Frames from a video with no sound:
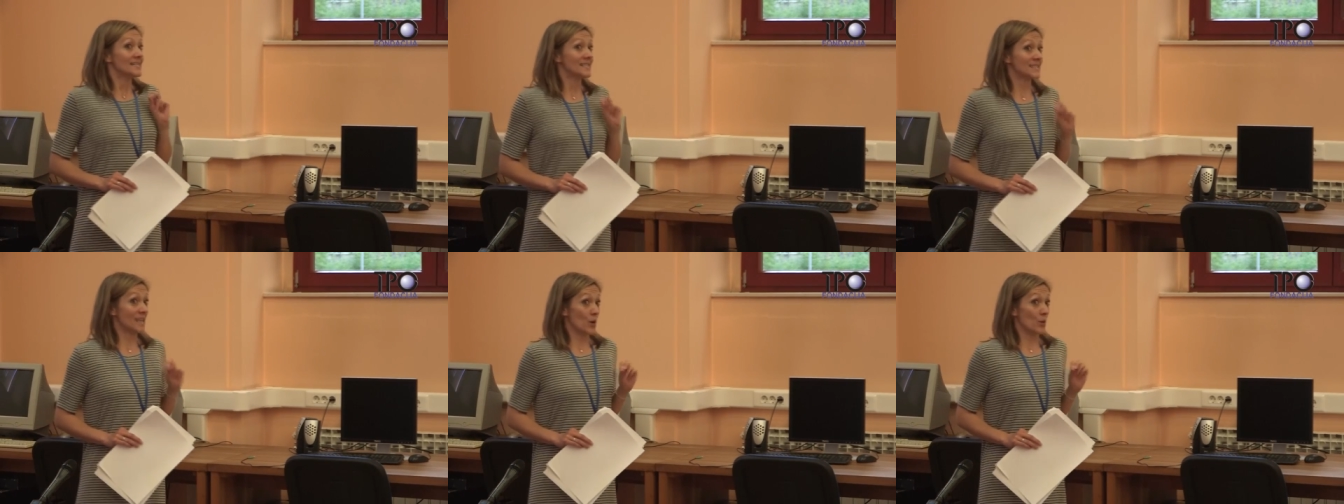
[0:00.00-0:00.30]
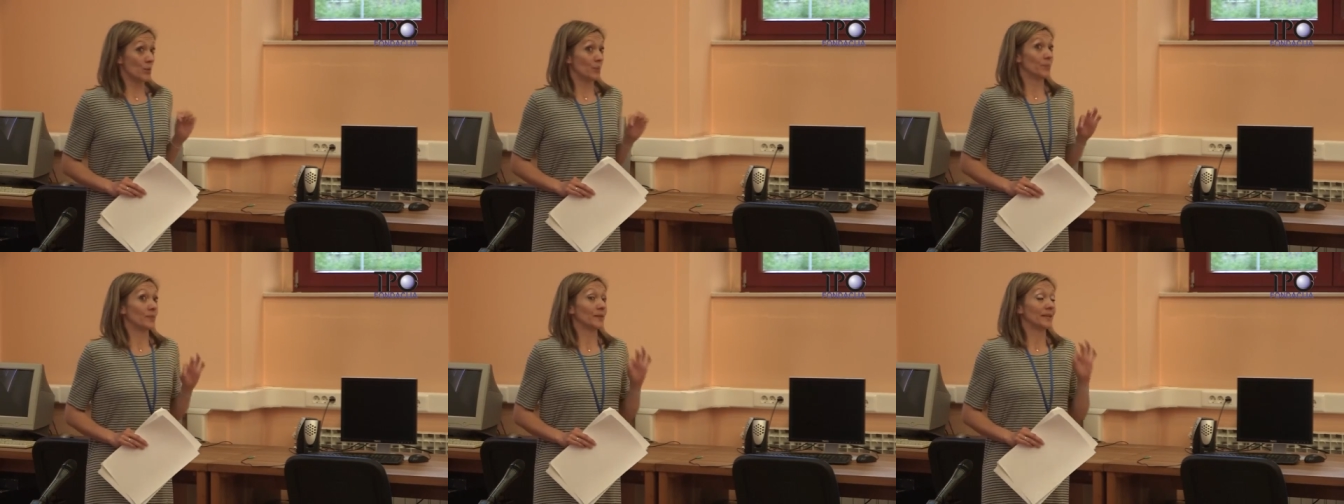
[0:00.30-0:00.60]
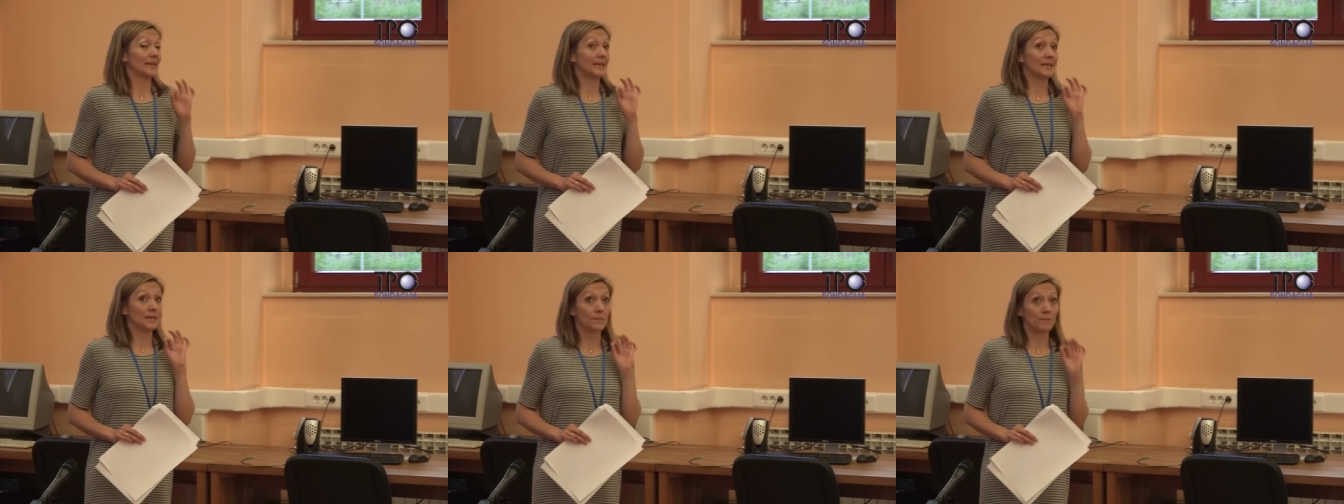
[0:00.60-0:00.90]
So,
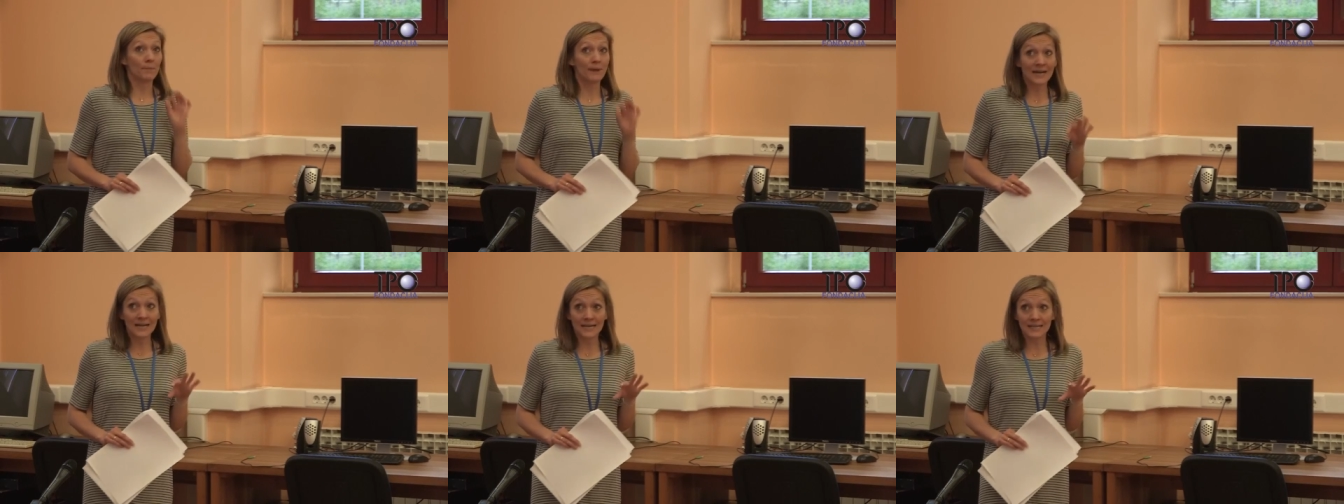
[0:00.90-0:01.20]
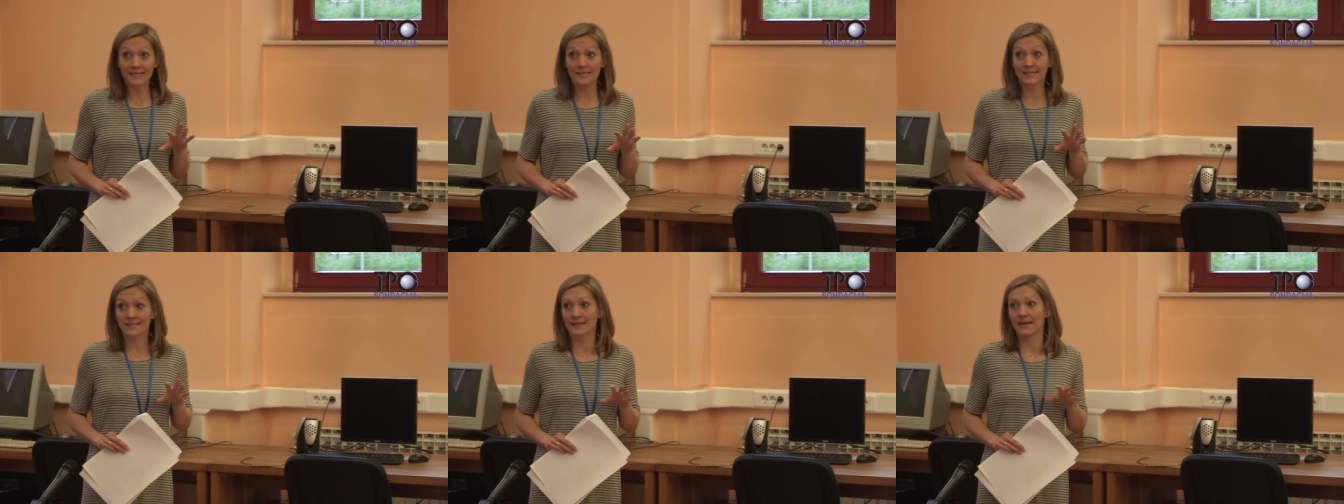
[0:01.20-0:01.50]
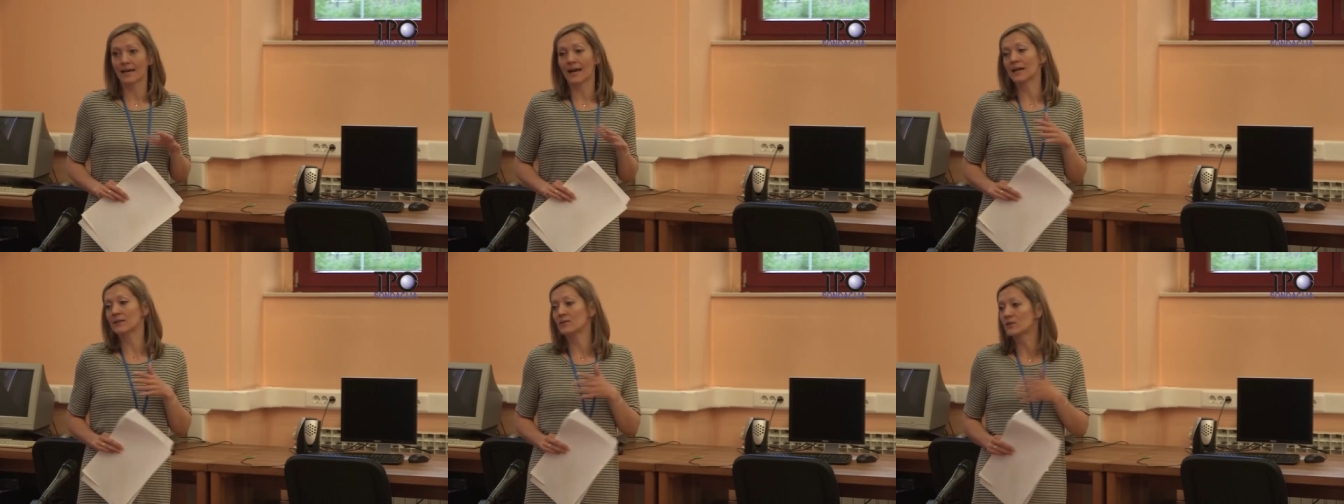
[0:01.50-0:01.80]
in the
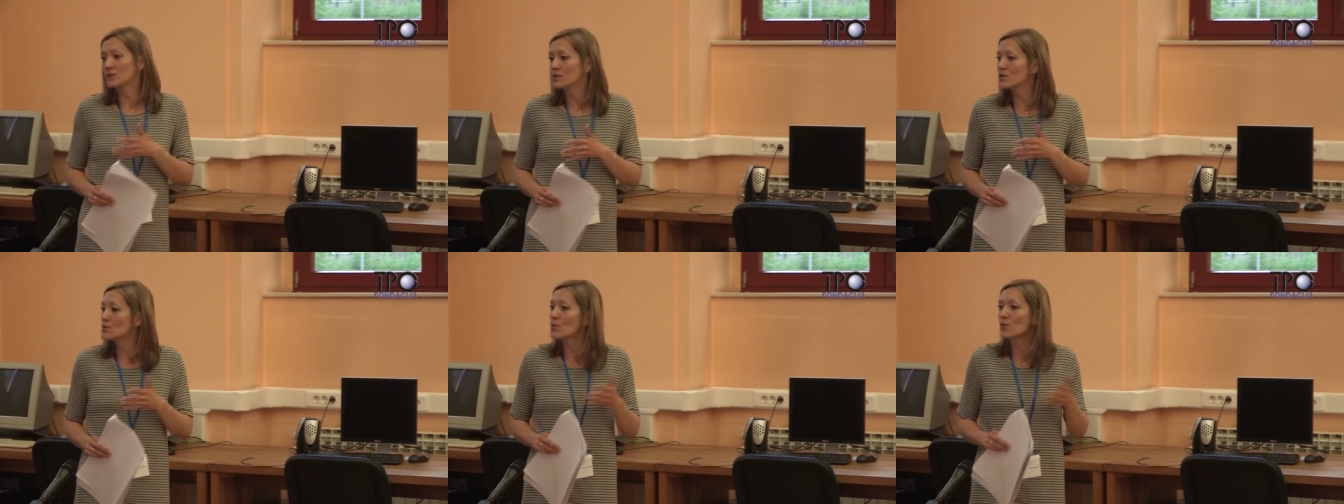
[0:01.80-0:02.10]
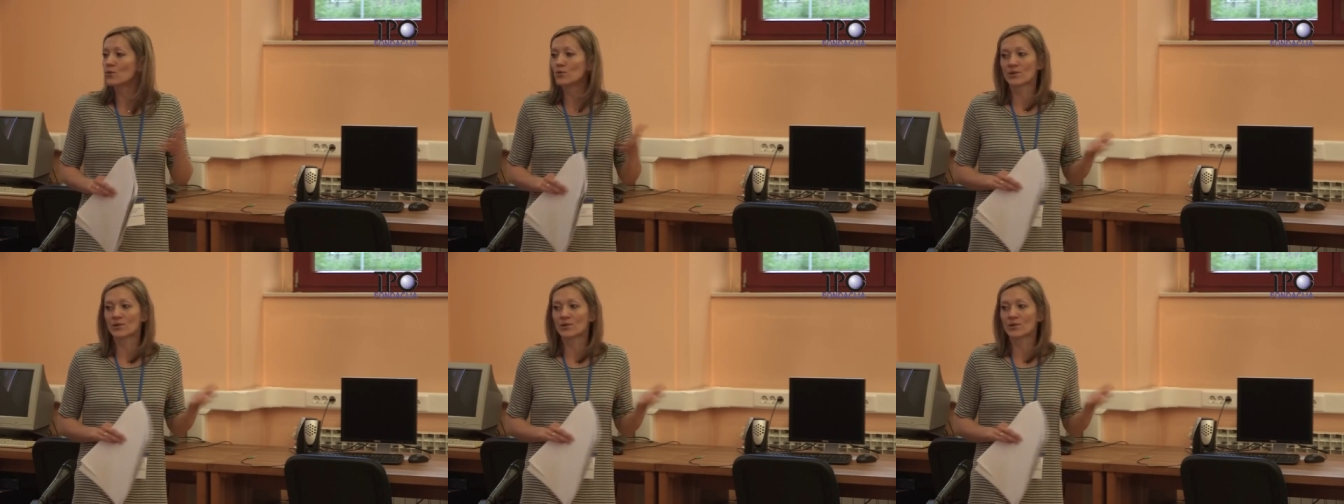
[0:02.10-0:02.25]
past, I don't know,